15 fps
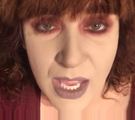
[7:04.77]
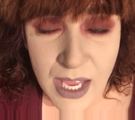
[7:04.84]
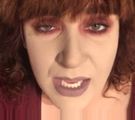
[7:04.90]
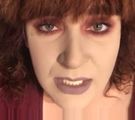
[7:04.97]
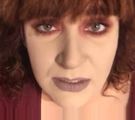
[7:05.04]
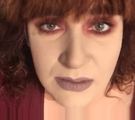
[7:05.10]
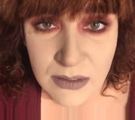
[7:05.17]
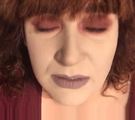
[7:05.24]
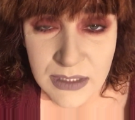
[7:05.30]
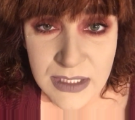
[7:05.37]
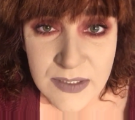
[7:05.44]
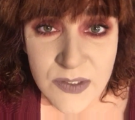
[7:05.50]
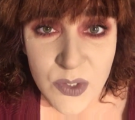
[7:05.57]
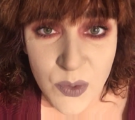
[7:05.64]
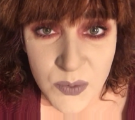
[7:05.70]
and the
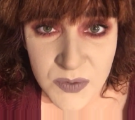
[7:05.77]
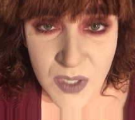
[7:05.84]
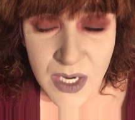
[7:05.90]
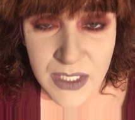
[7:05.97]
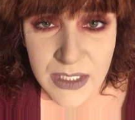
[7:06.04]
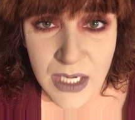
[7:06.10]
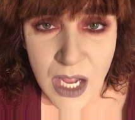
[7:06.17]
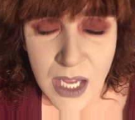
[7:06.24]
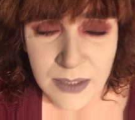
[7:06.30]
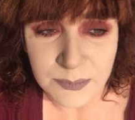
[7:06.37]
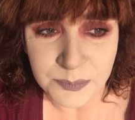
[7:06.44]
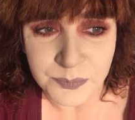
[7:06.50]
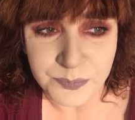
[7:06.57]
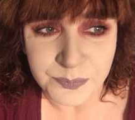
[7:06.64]
list goes on and on.